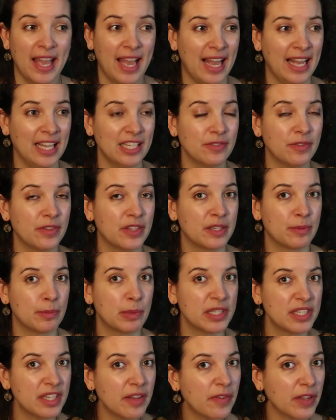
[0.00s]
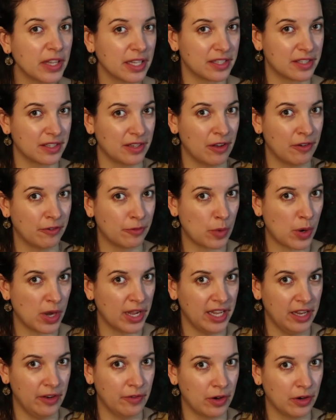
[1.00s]
As for the specifics of why
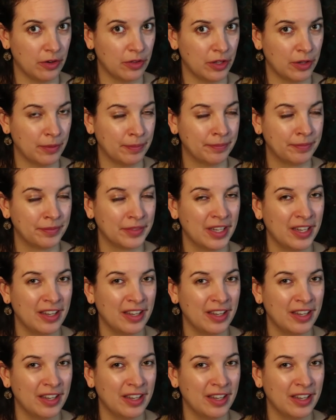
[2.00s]
he wrote them,